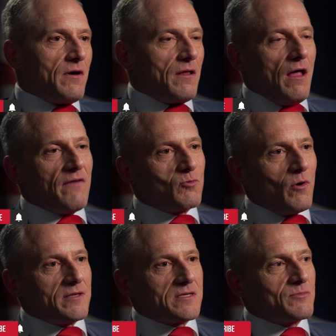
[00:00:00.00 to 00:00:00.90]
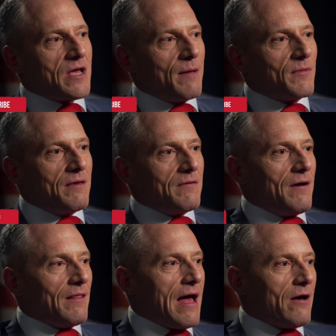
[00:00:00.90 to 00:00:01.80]
yeah. of a loved one sometimes
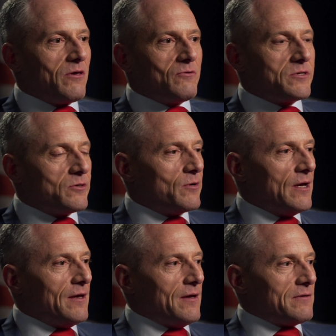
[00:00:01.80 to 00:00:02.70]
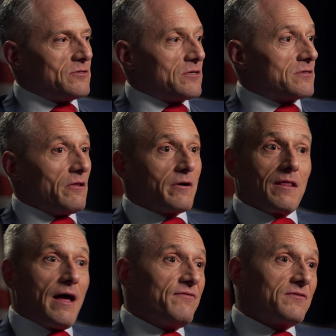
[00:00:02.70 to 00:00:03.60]
can allow you to, to, to
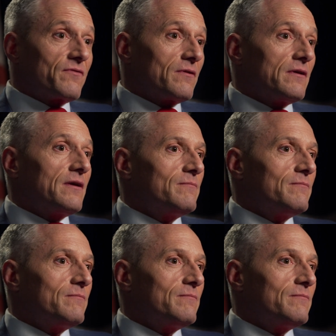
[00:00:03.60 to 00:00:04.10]
look at life differently.